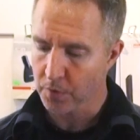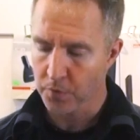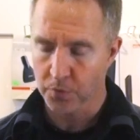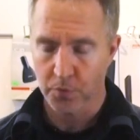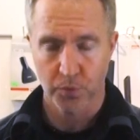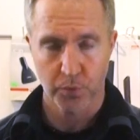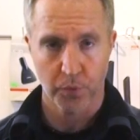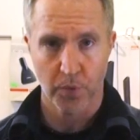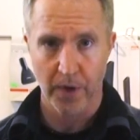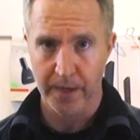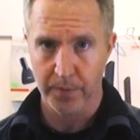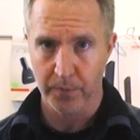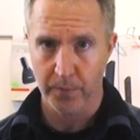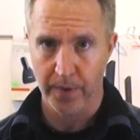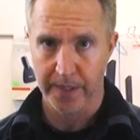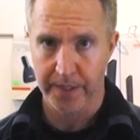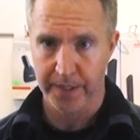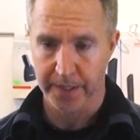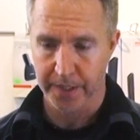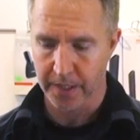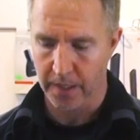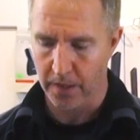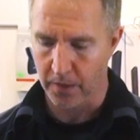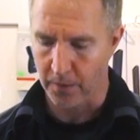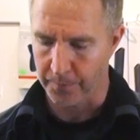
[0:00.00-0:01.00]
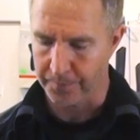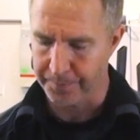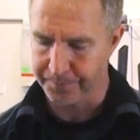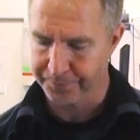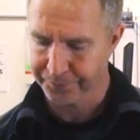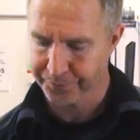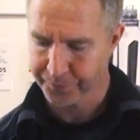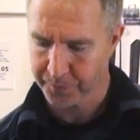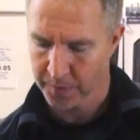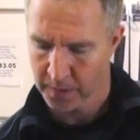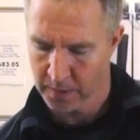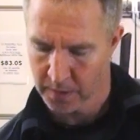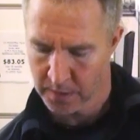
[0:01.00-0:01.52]
Great way to go.
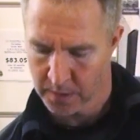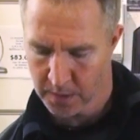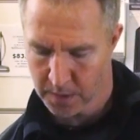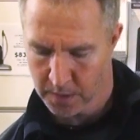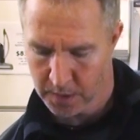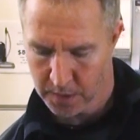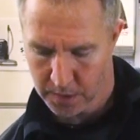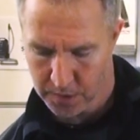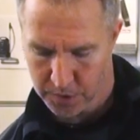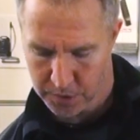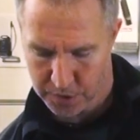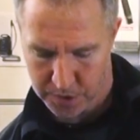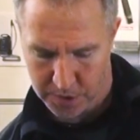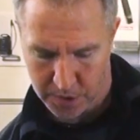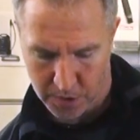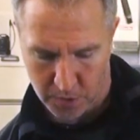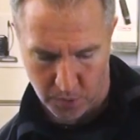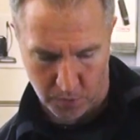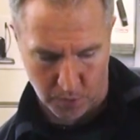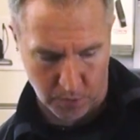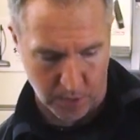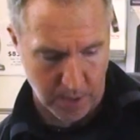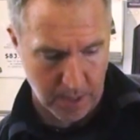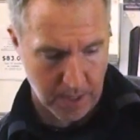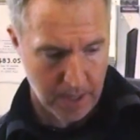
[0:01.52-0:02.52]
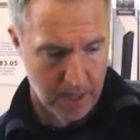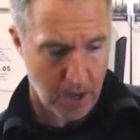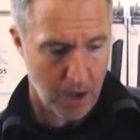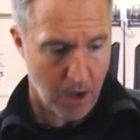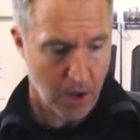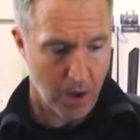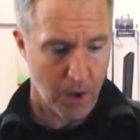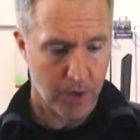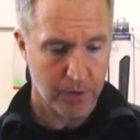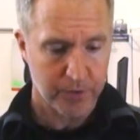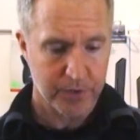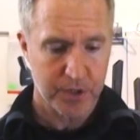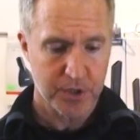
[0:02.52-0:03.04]
So
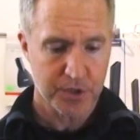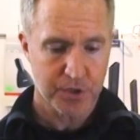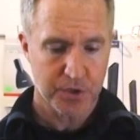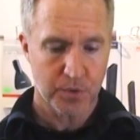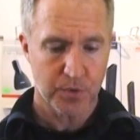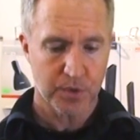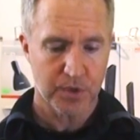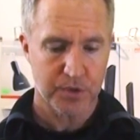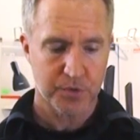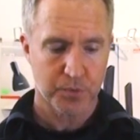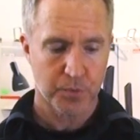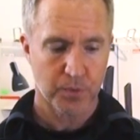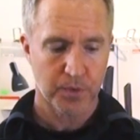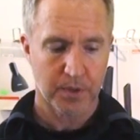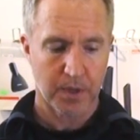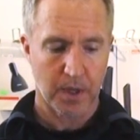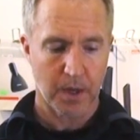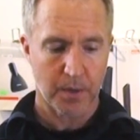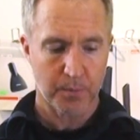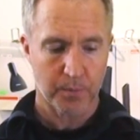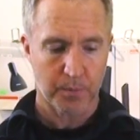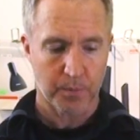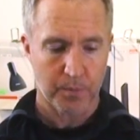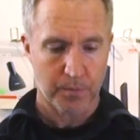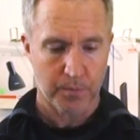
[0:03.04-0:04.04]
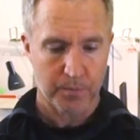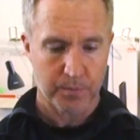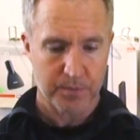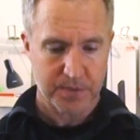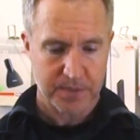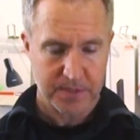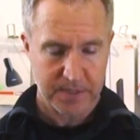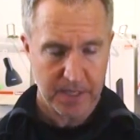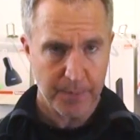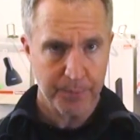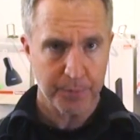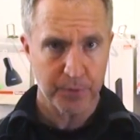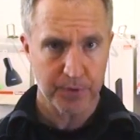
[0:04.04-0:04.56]
all these units will come
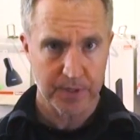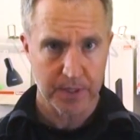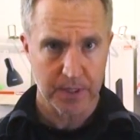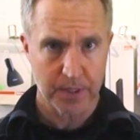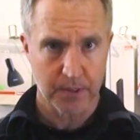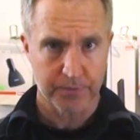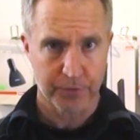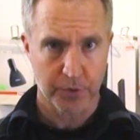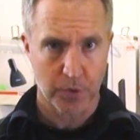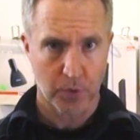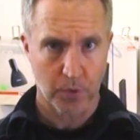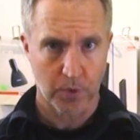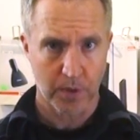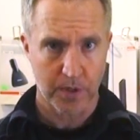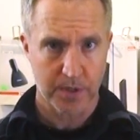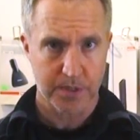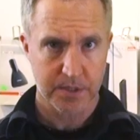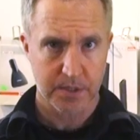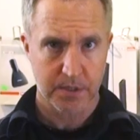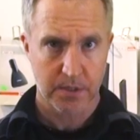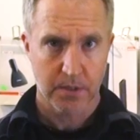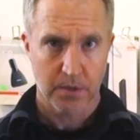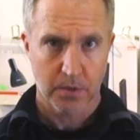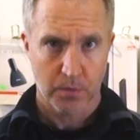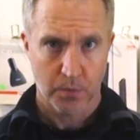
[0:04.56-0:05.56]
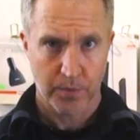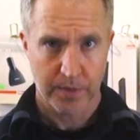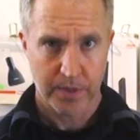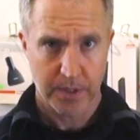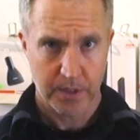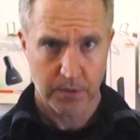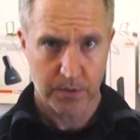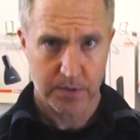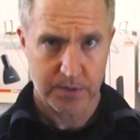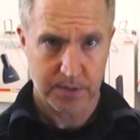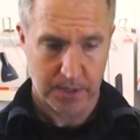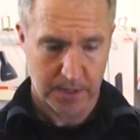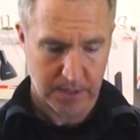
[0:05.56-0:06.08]
separately, of course, with the
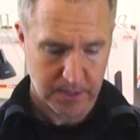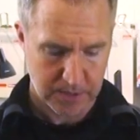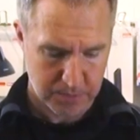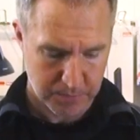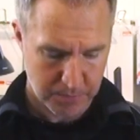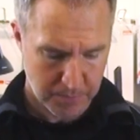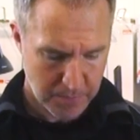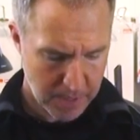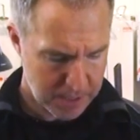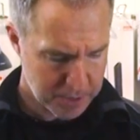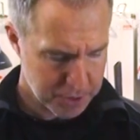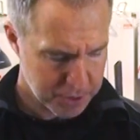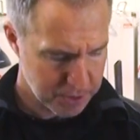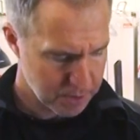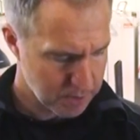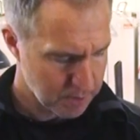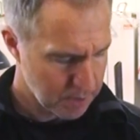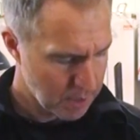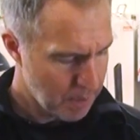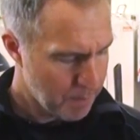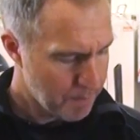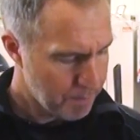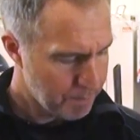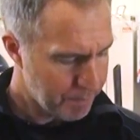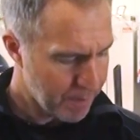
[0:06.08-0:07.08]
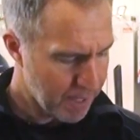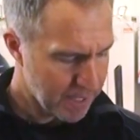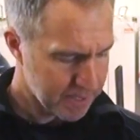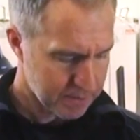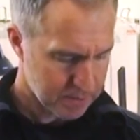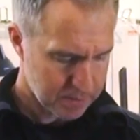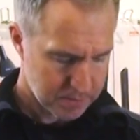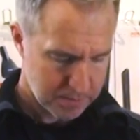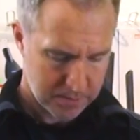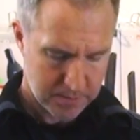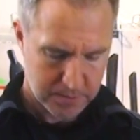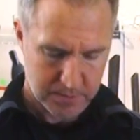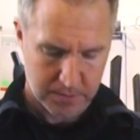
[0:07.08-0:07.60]
units I just mentioned, but
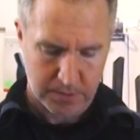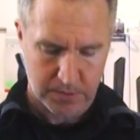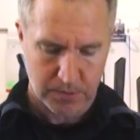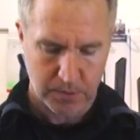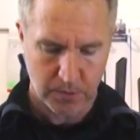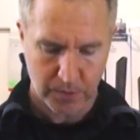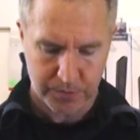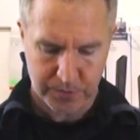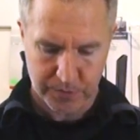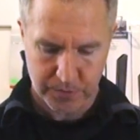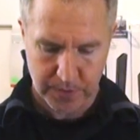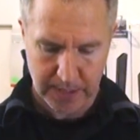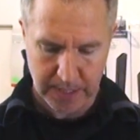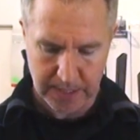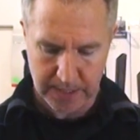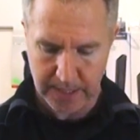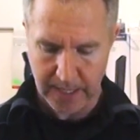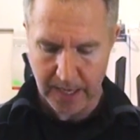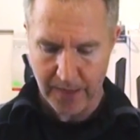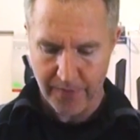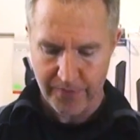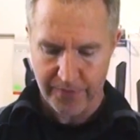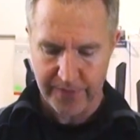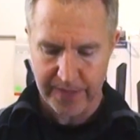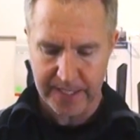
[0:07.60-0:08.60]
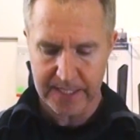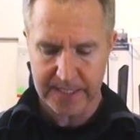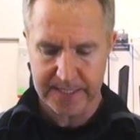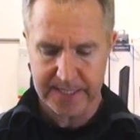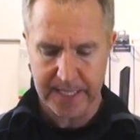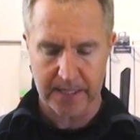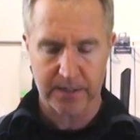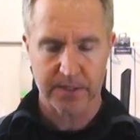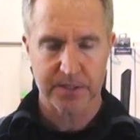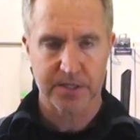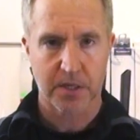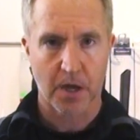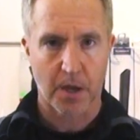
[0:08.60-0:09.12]
you also get the
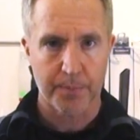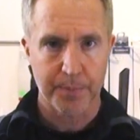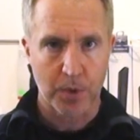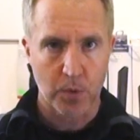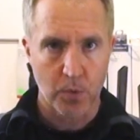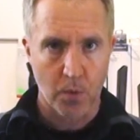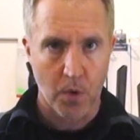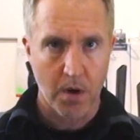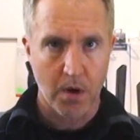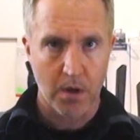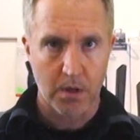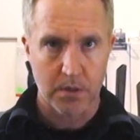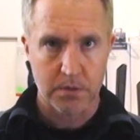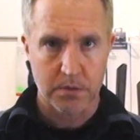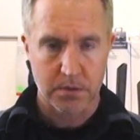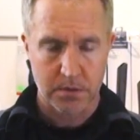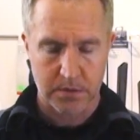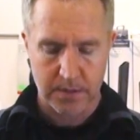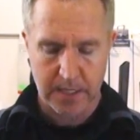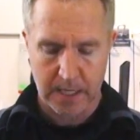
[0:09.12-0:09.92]
telescopic wands.